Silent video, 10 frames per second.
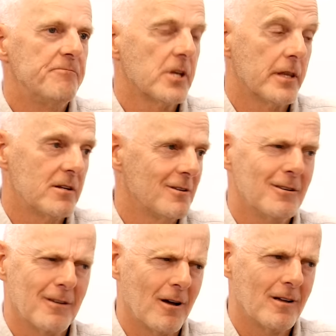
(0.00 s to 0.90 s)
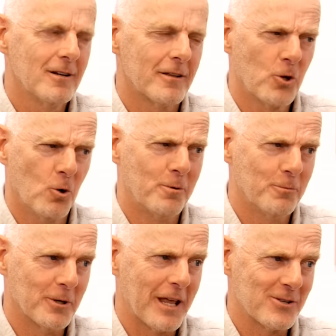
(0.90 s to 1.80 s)
so, the, you know, the
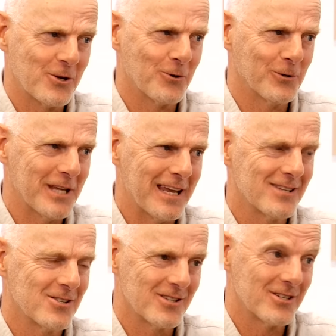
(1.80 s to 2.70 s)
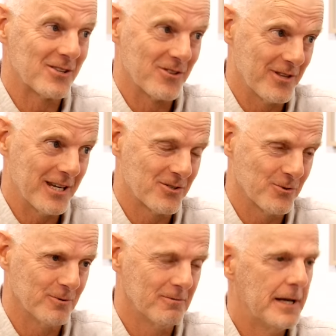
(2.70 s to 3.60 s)
corporate world hasn't got all the answers and doesn't think it's
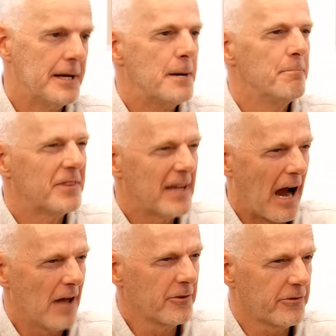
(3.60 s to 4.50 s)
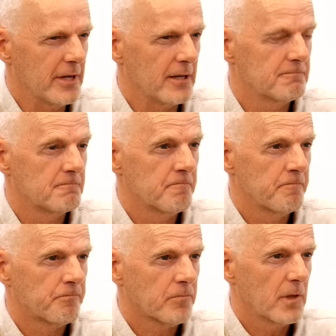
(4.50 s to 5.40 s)
all. But the other thing
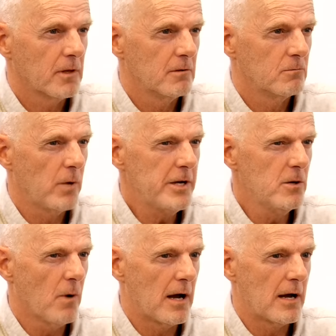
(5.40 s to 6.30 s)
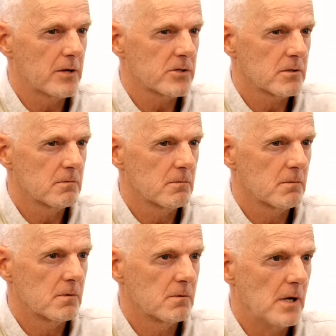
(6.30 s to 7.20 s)
when you ask,
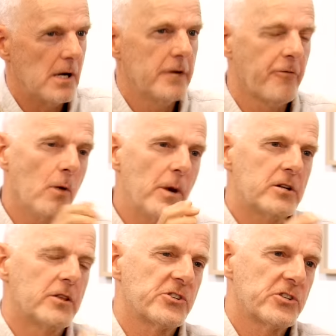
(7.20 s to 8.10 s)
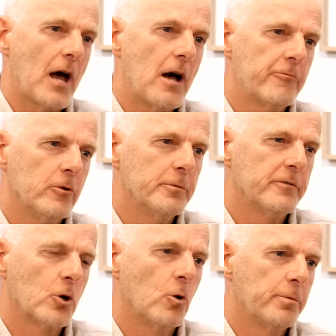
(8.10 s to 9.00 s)
if I went to the staff room
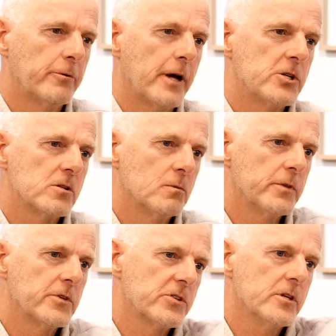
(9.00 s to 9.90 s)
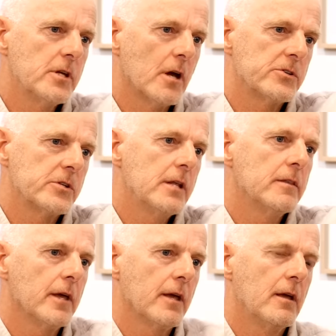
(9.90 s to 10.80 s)
of a corporation with the C E O
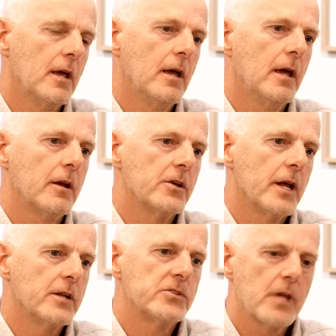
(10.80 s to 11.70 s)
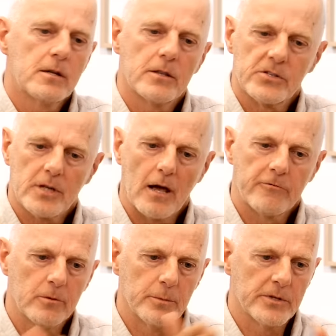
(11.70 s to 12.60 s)
sitting there and, I, and said to the
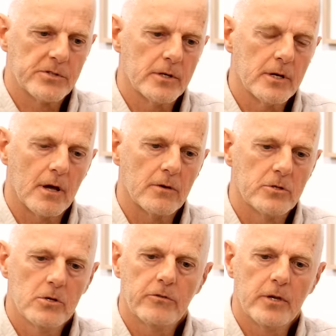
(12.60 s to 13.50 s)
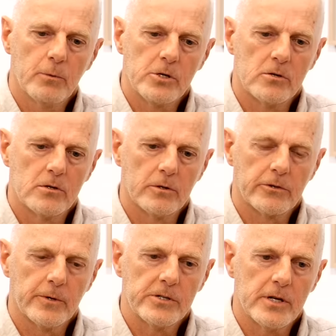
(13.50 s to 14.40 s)
staff room with the C E O, do you think we should do a
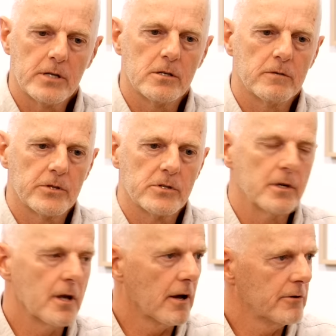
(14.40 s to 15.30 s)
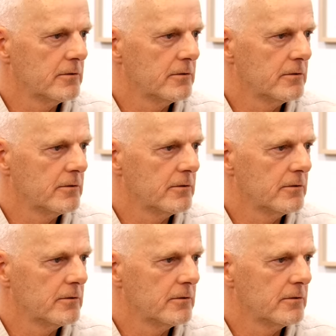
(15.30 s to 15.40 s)
three sixty of the C E O?